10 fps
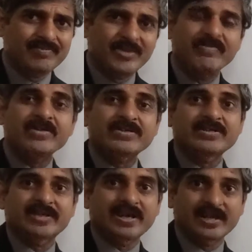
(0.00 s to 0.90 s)

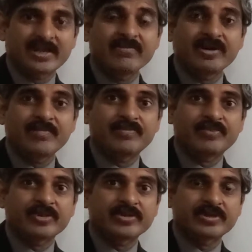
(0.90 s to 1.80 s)
investors can give a
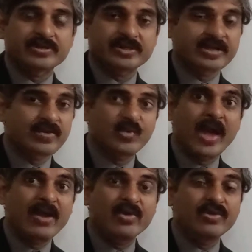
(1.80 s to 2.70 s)
certain
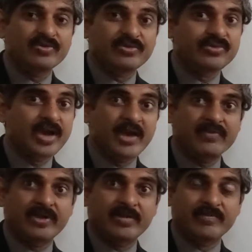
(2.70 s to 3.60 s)
value if you
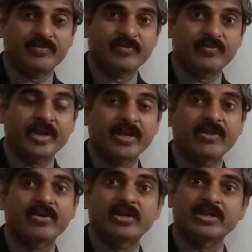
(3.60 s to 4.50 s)
have a very
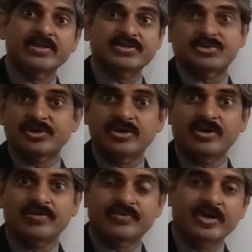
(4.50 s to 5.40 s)
good history
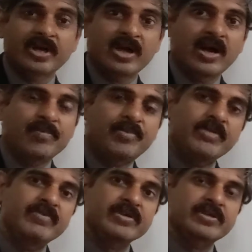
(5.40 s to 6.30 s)
of
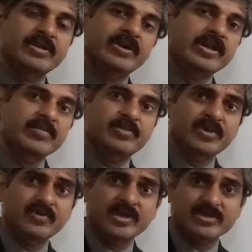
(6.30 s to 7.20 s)

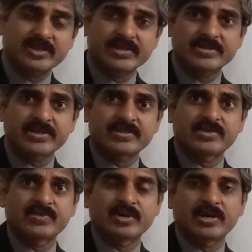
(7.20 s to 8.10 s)
previously
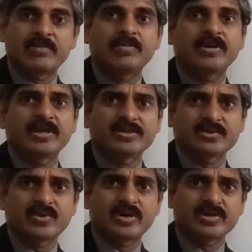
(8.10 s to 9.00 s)
successful company and
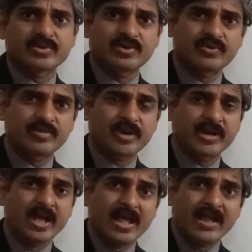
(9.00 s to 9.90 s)
so on and so forth.
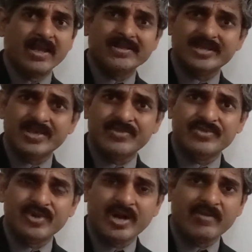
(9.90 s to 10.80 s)
But let's say if
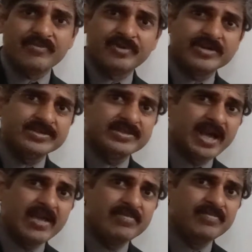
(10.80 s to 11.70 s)
you are a first
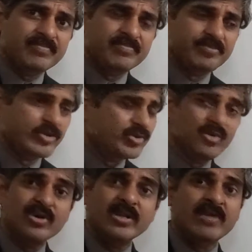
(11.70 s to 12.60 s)
time, you
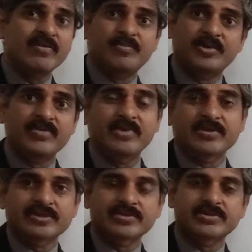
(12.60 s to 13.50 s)
don't have a
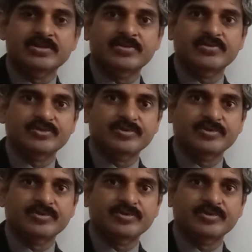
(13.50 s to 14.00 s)
previous history of